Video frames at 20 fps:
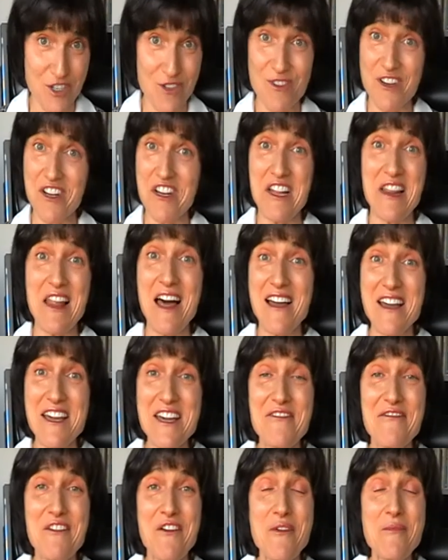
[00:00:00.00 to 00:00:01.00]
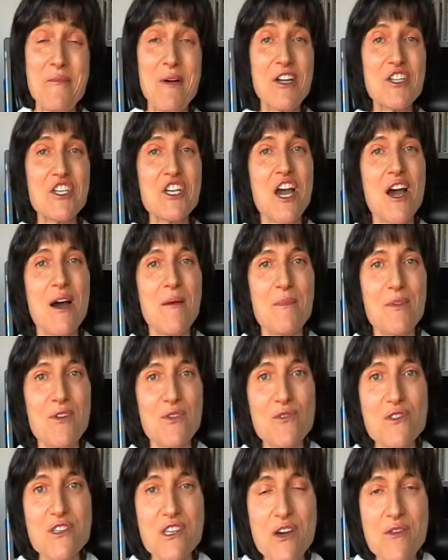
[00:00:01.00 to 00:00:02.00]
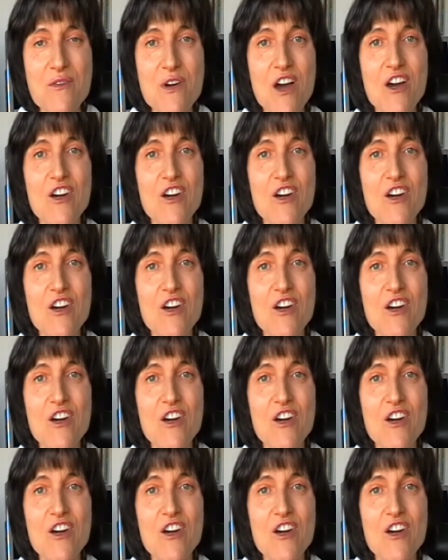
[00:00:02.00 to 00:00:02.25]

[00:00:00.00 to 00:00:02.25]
you're going to like very much, but also